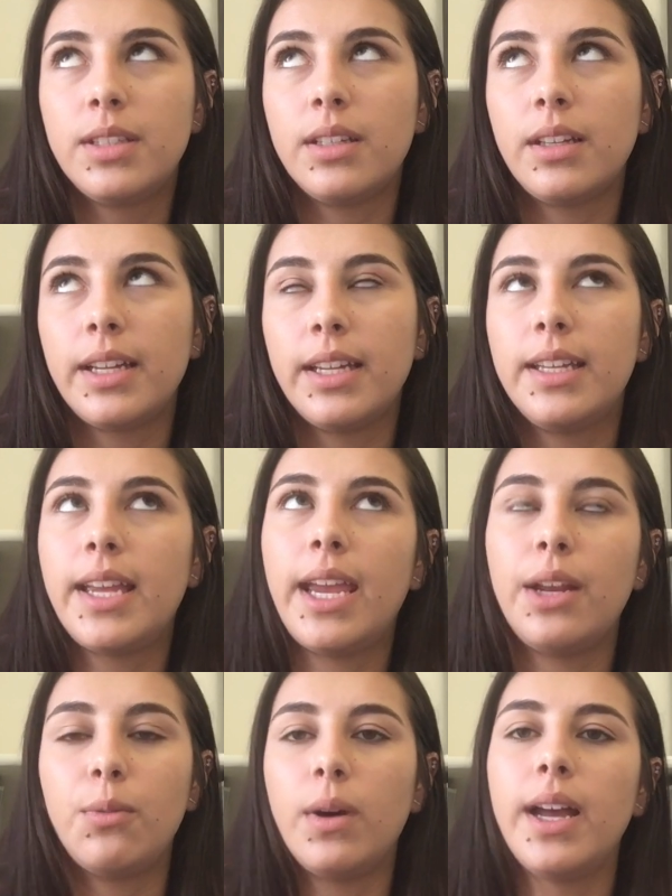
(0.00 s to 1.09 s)
to like
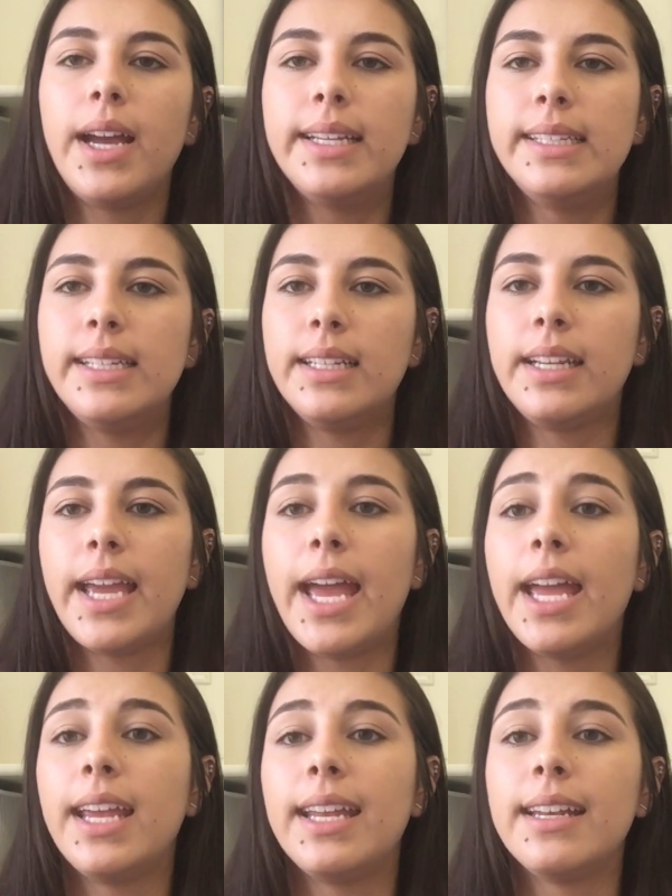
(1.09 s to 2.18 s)
gain what I didn't
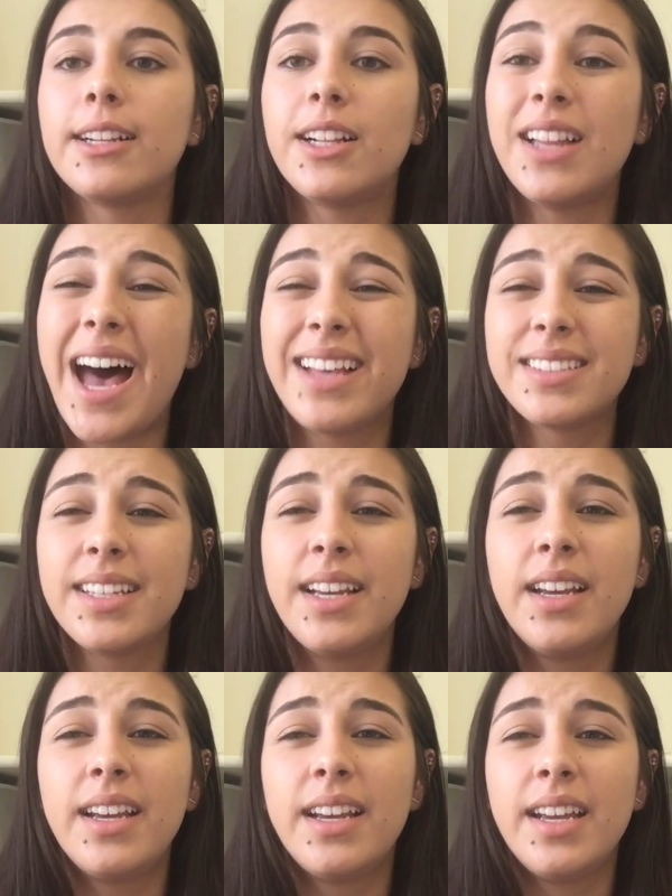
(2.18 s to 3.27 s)
get in class,
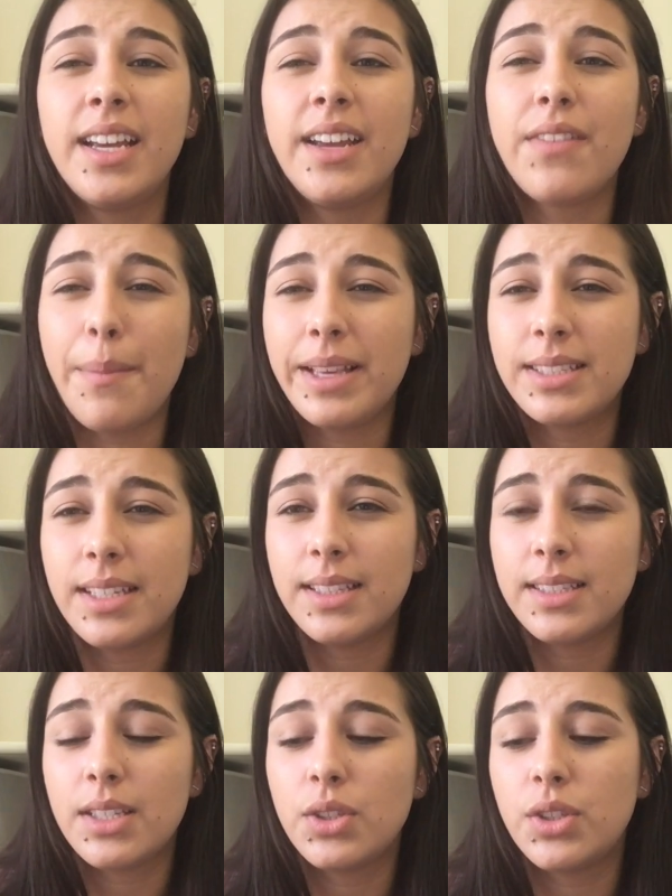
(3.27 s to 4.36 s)
if that makes
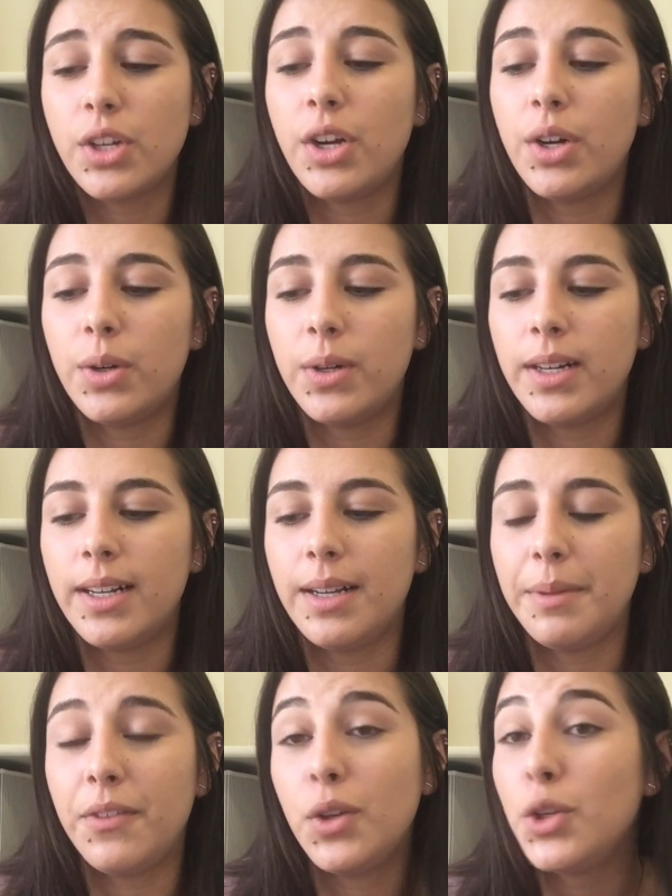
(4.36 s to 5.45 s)
sense. So
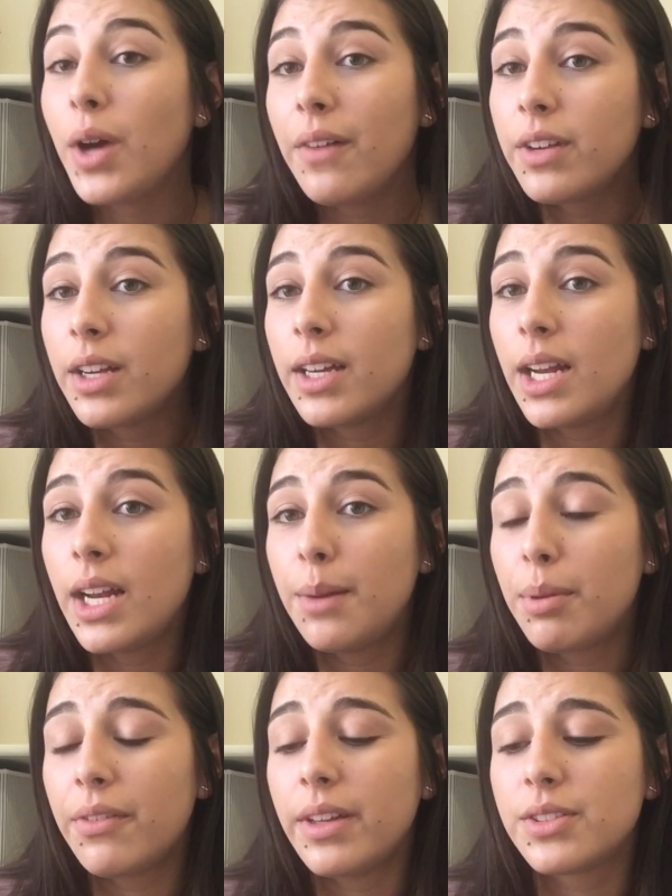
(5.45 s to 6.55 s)
um, if you do have a
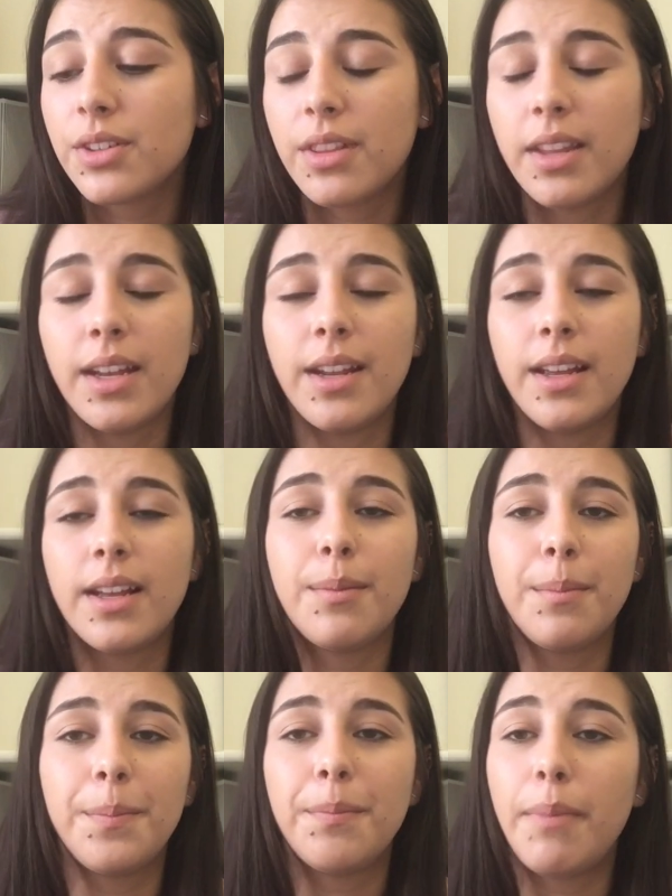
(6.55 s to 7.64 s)
good professor, then
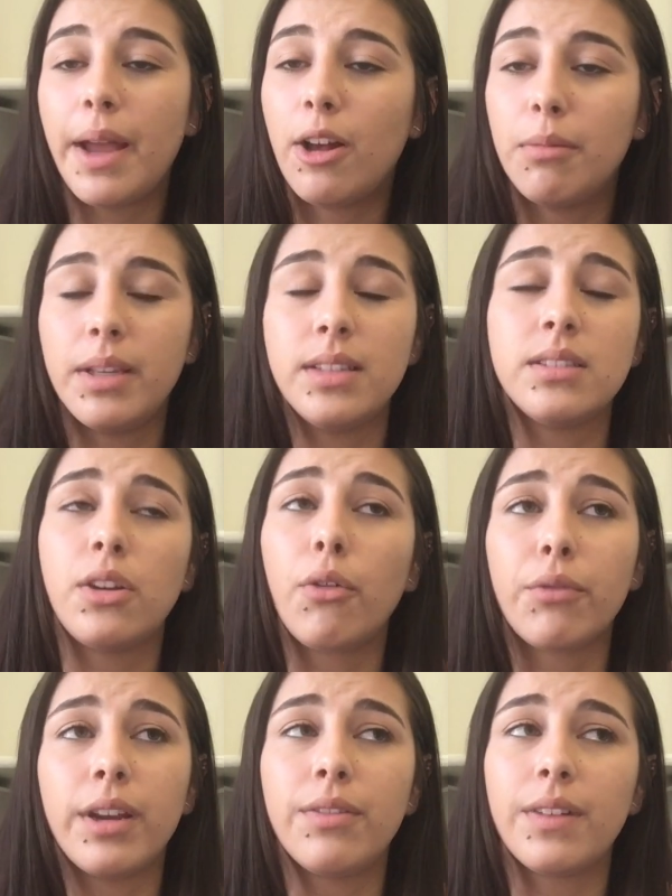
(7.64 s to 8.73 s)
by all means
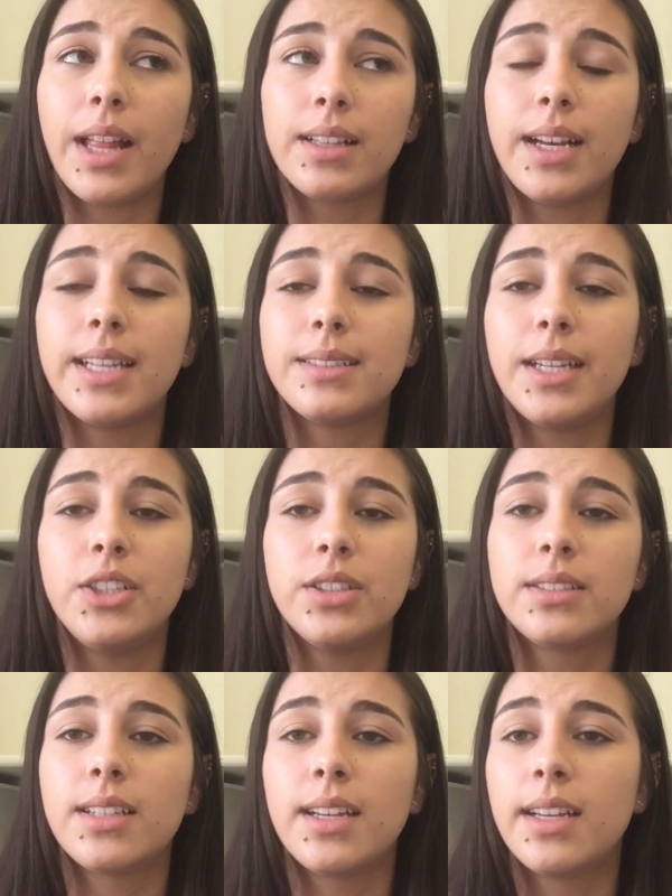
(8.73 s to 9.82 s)
don't read for that class. I
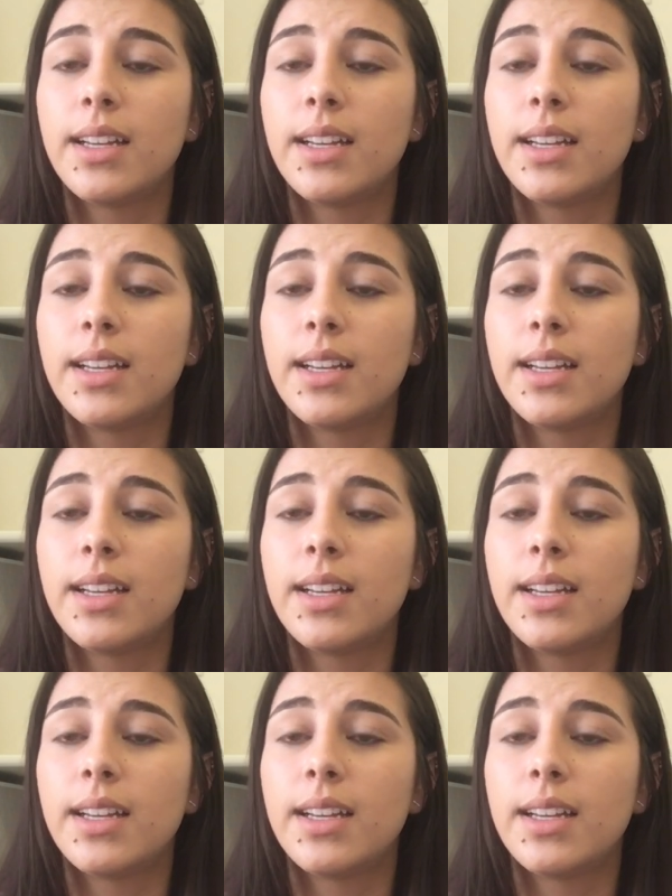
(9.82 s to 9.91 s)
just,